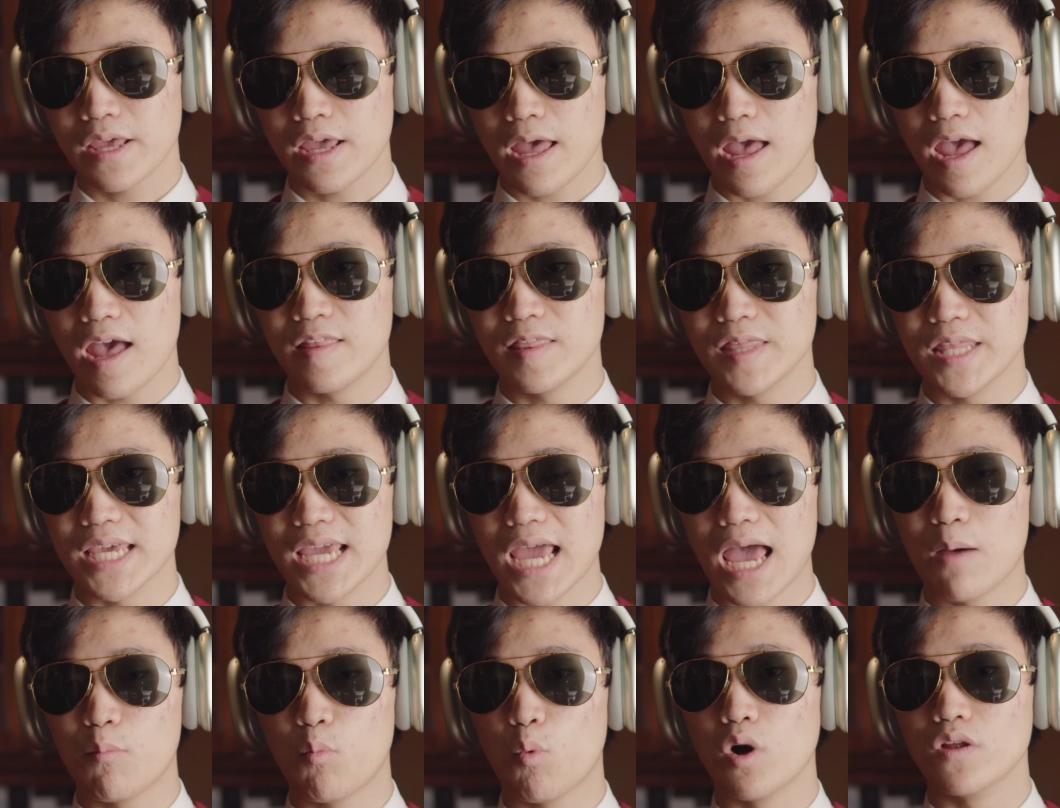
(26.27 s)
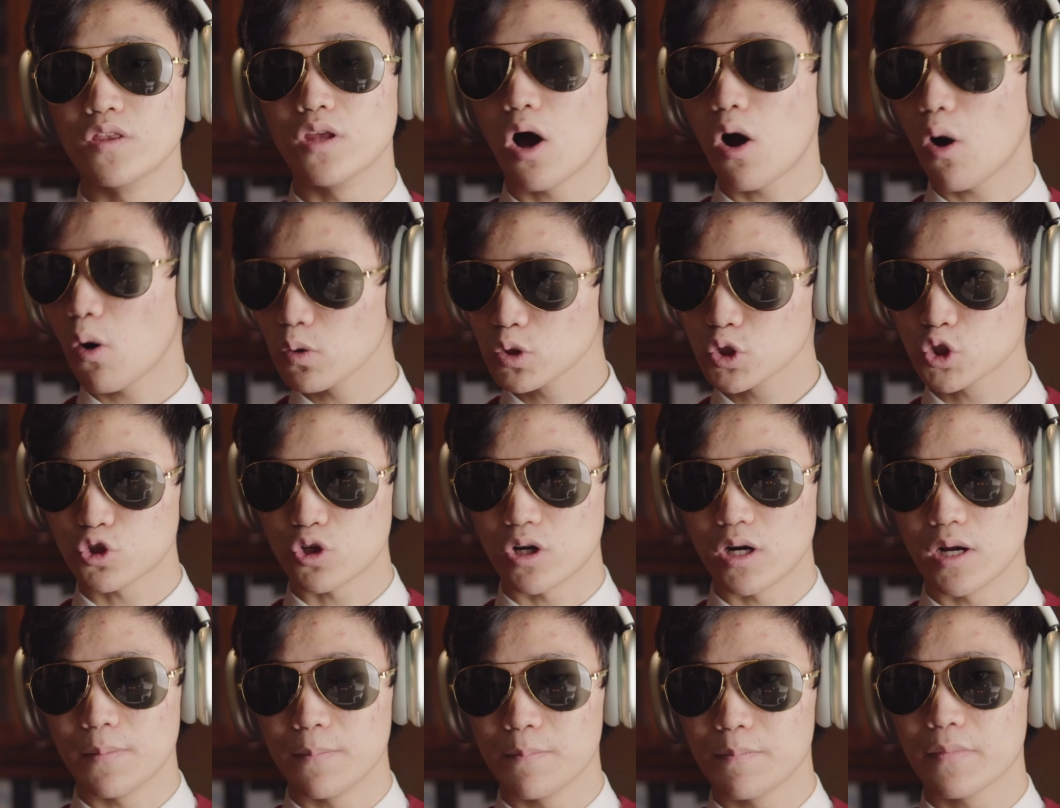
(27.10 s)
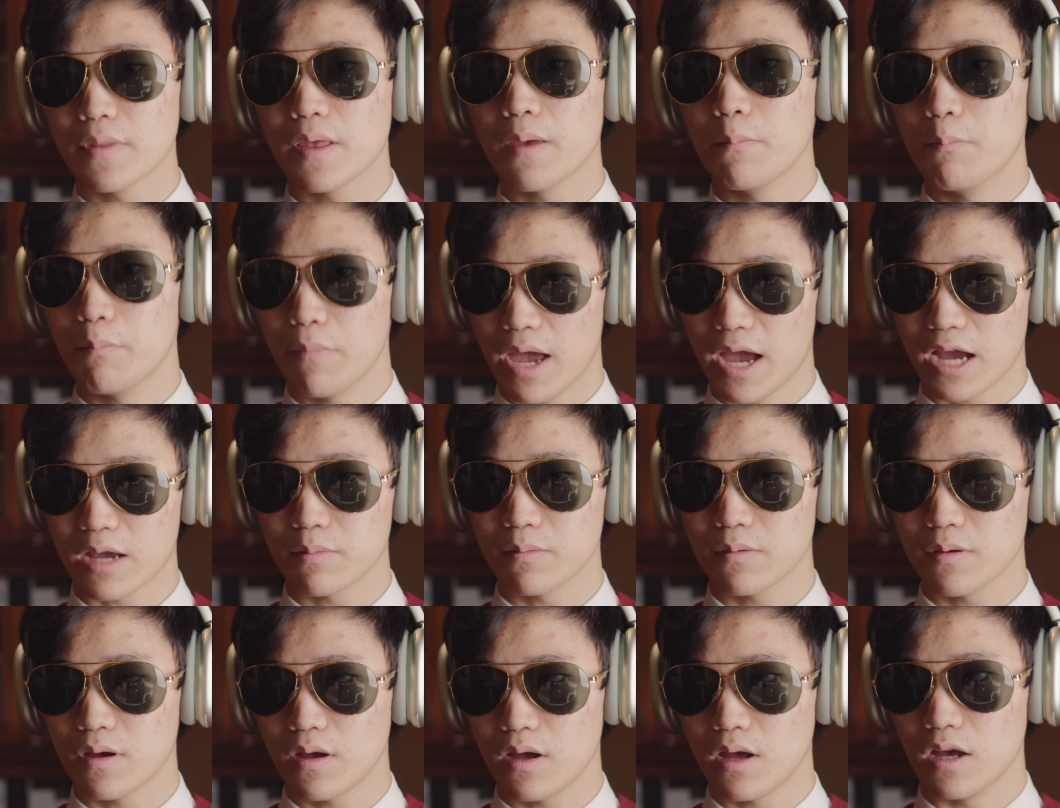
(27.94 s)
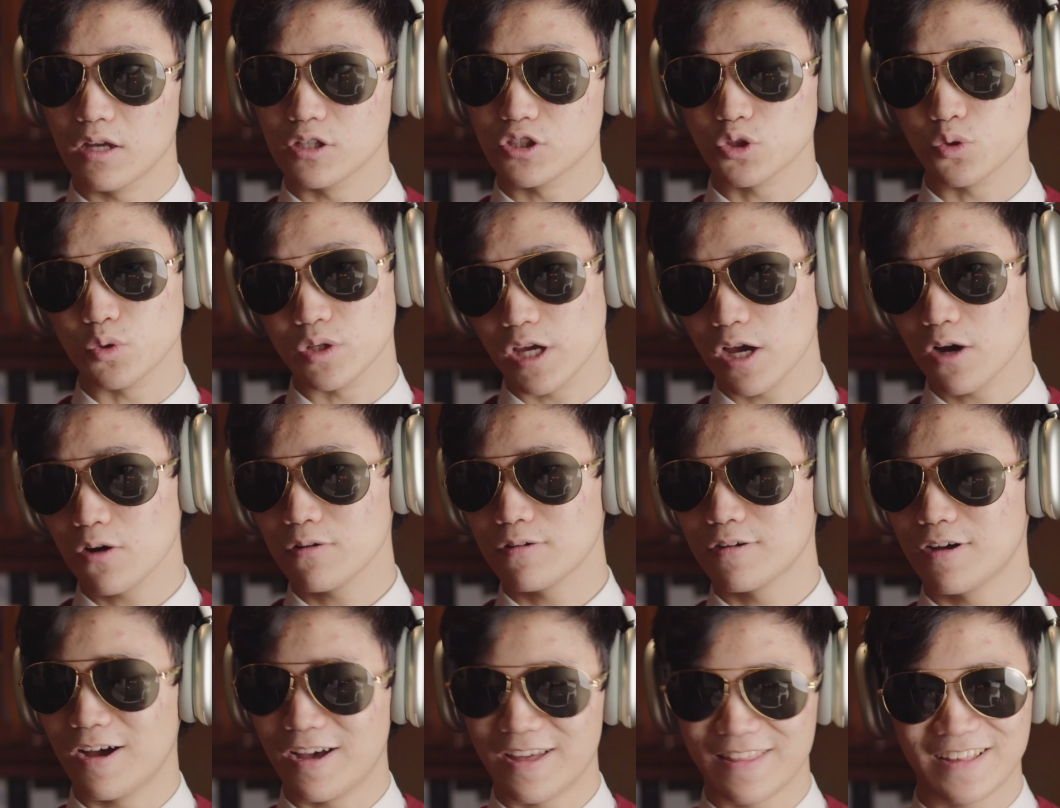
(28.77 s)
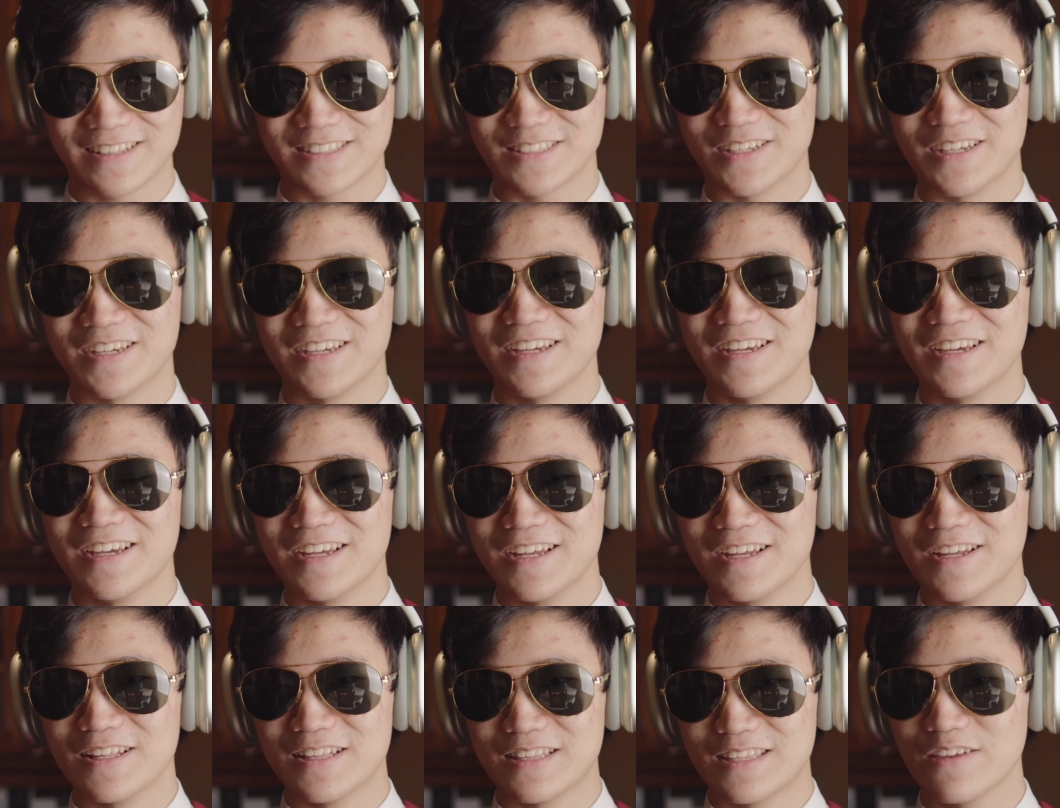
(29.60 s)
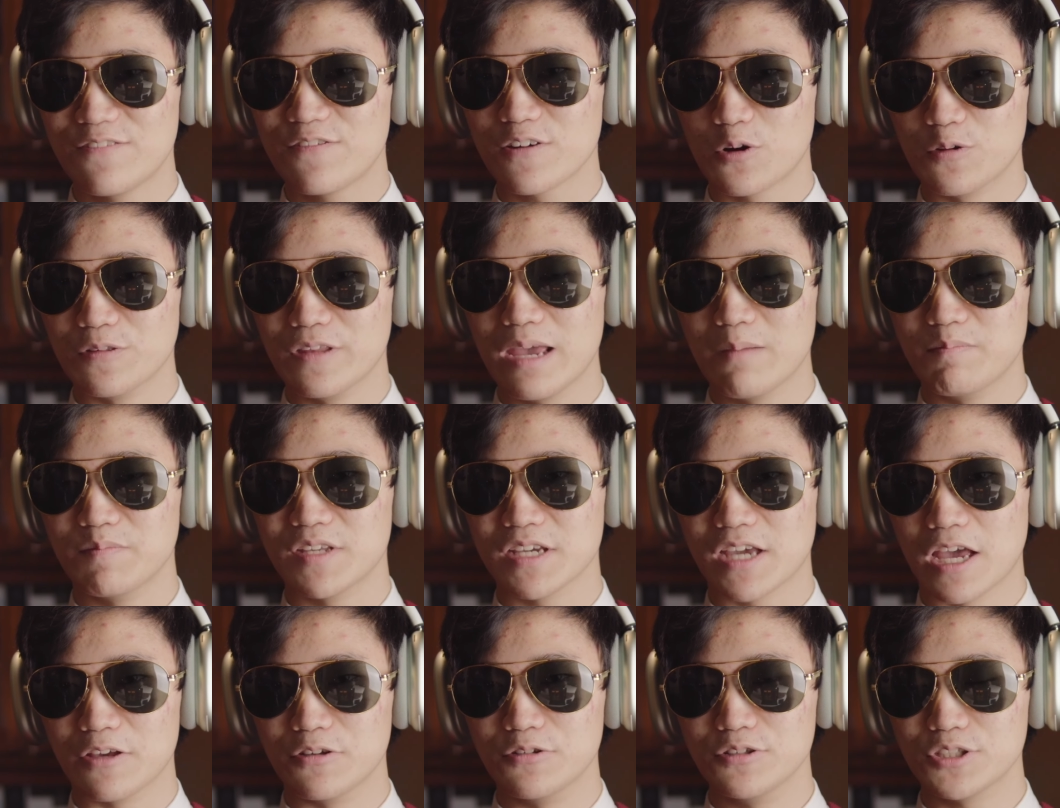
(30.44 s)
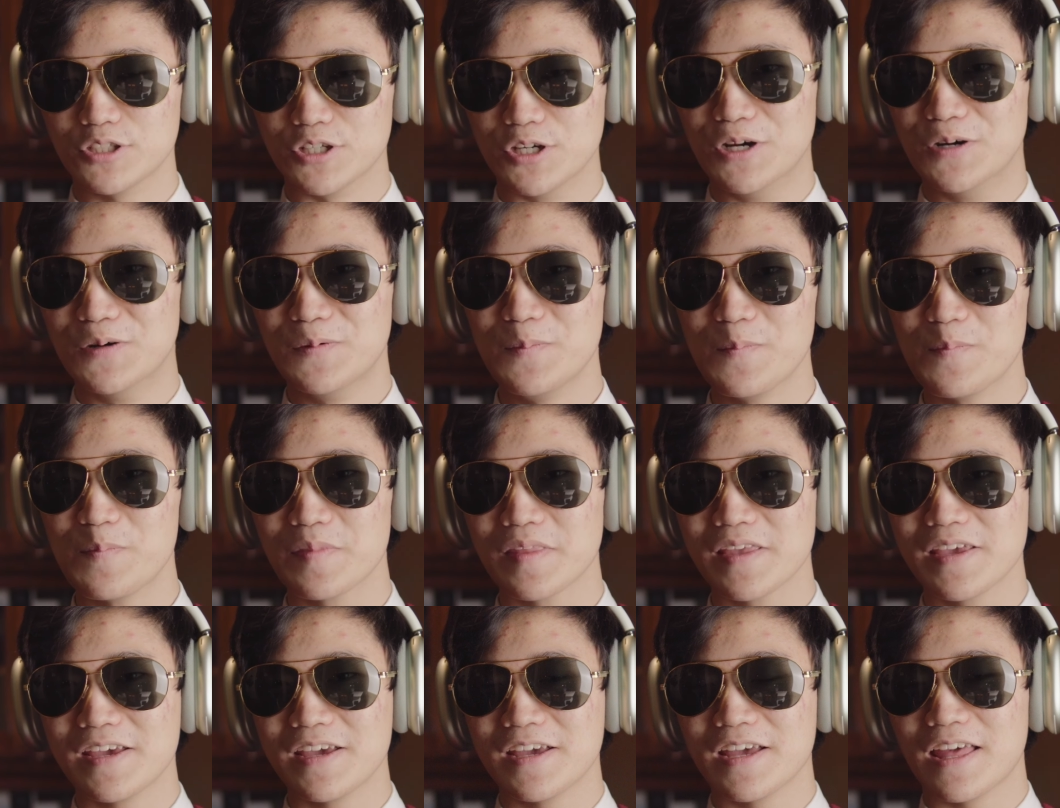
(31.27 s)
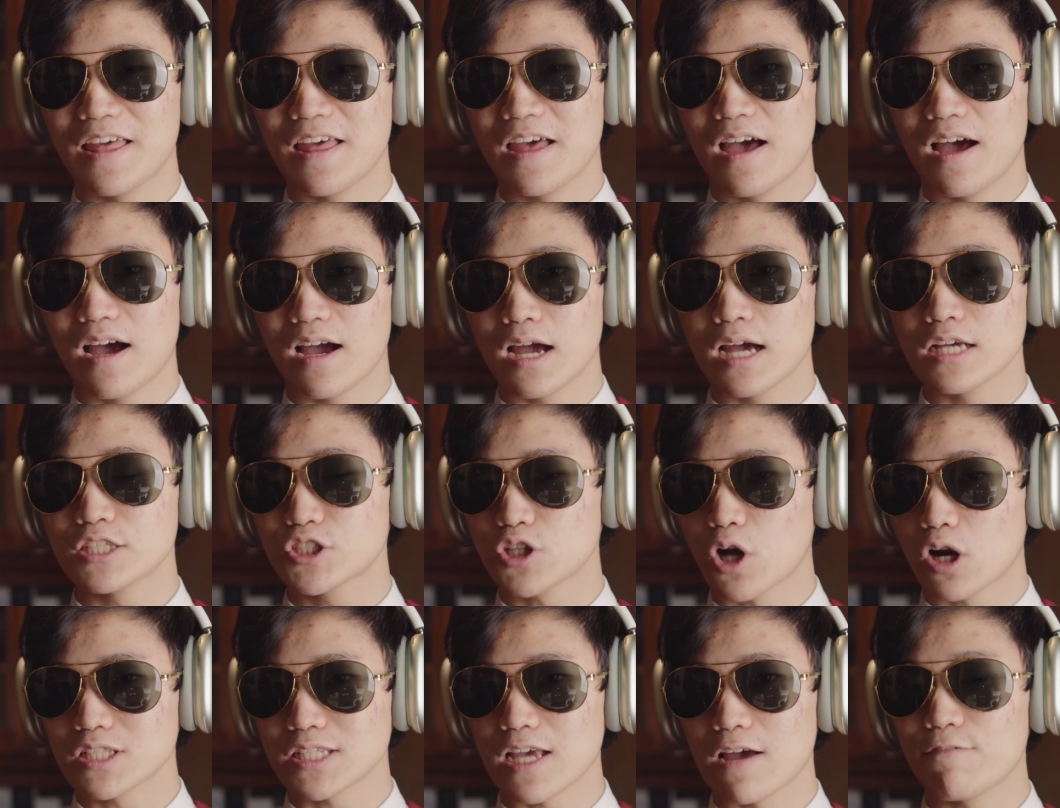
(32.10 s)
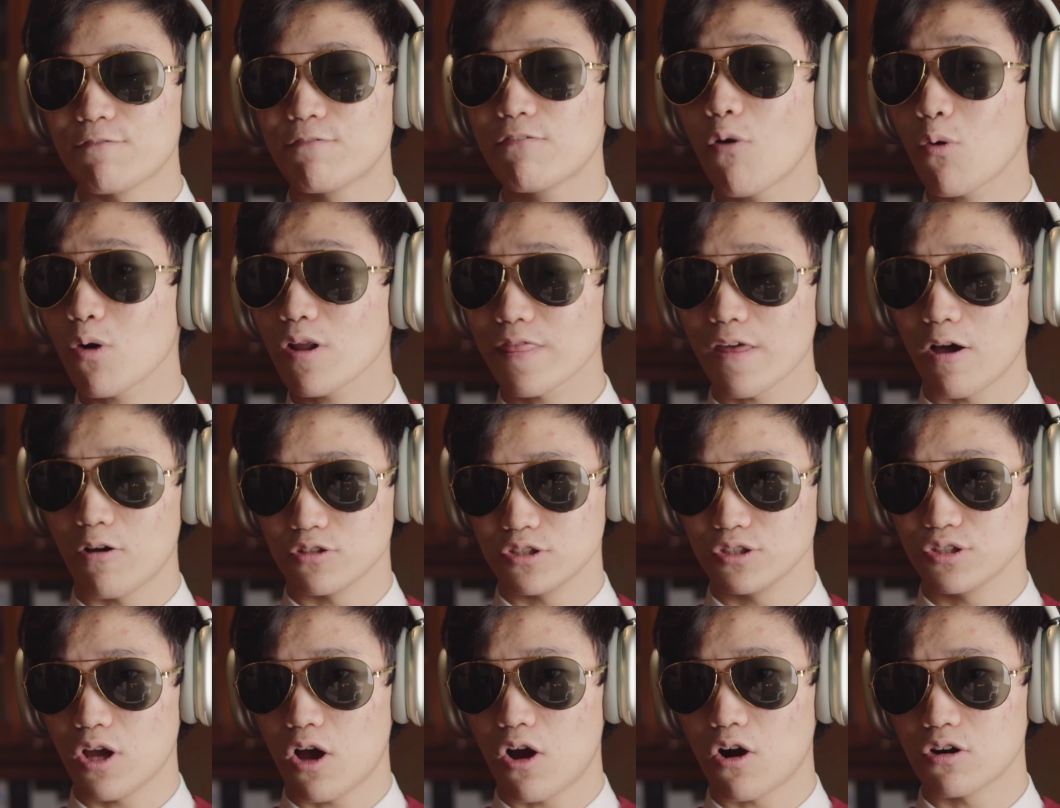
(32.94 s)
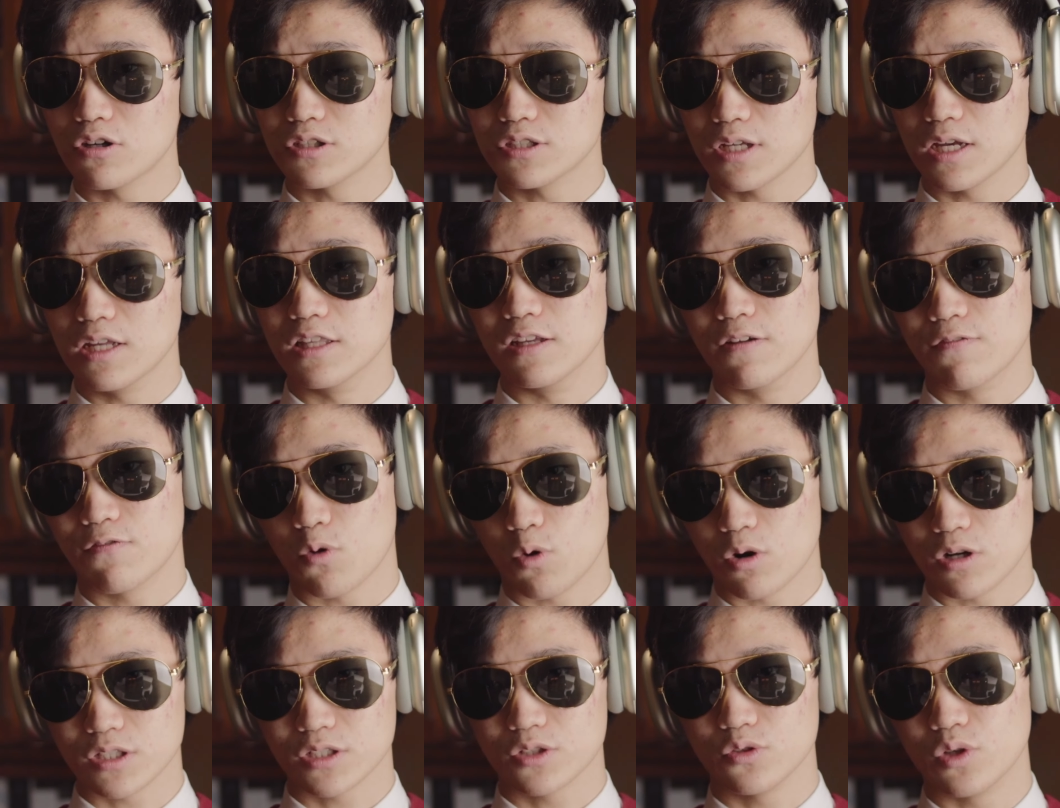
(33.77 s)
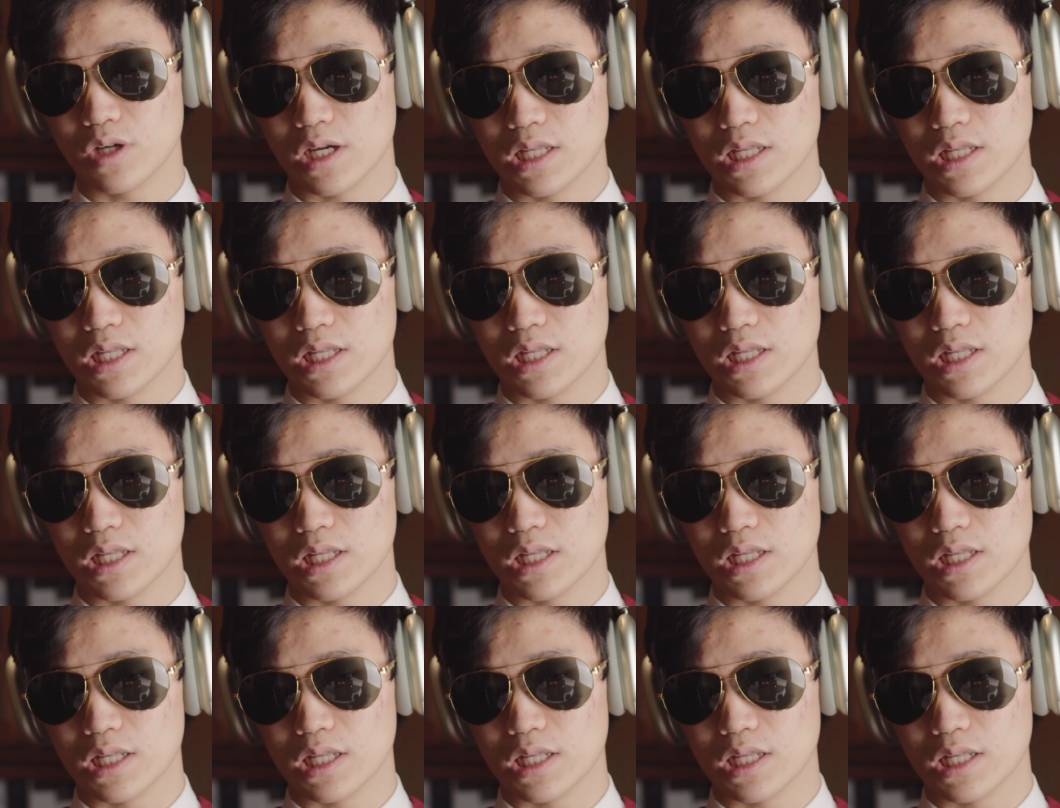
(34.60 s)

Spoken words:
And the M1 Ultra Mac Studio, that's a difficult name to get used to, starts at $4,000, and of course you can